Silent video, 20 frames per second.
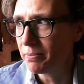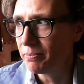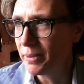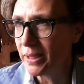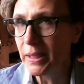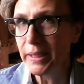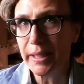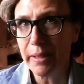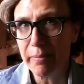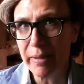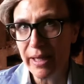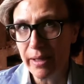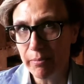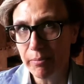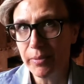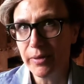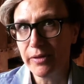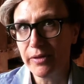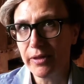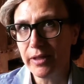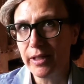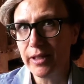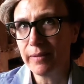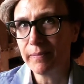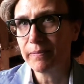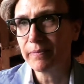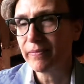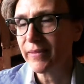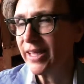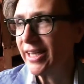build up empathy
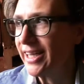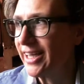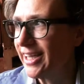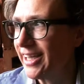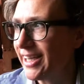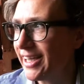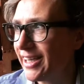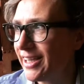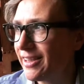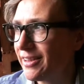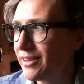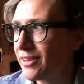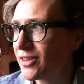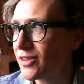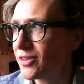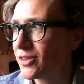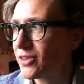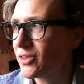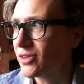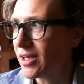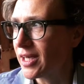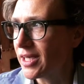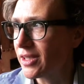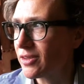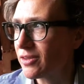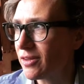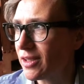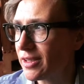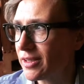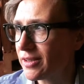and
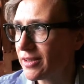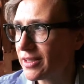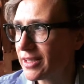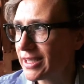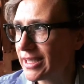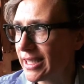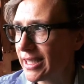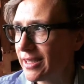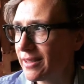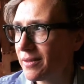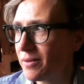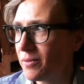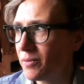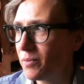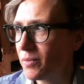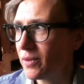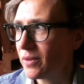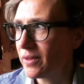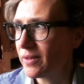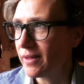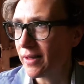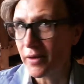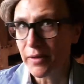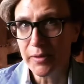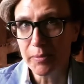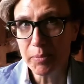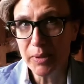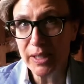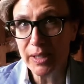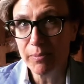trying to understand the
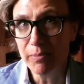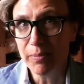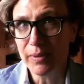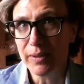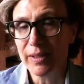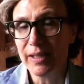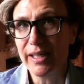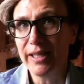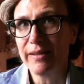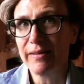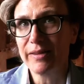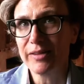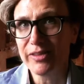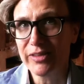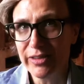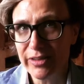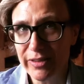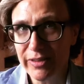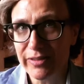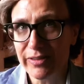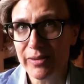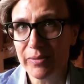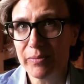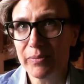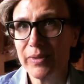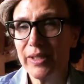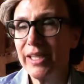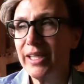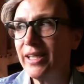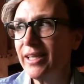other people and the
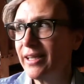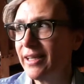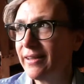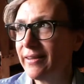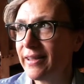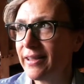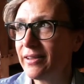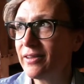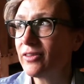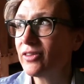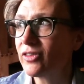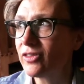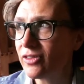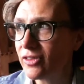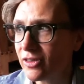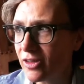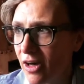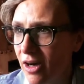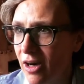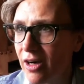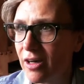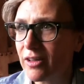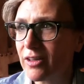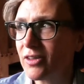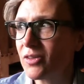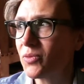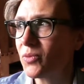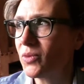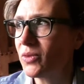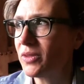system, and then
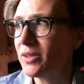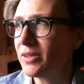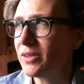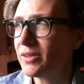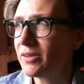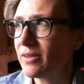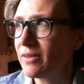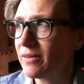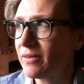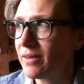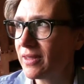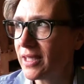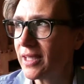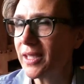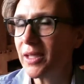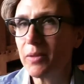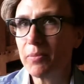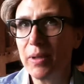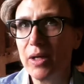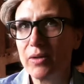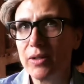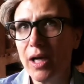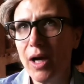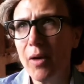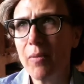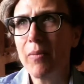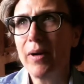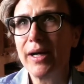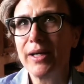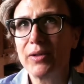start thinking about
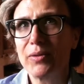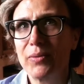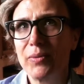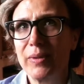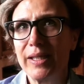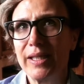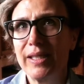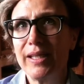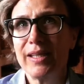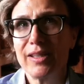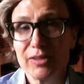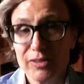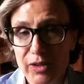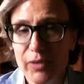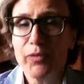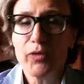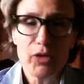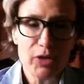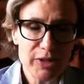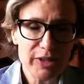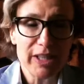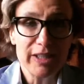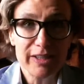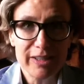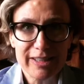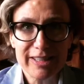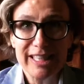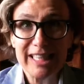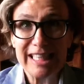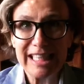how might we, so first
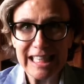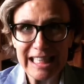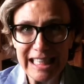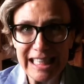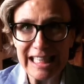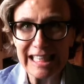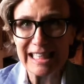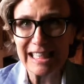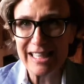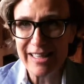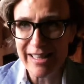understanding needs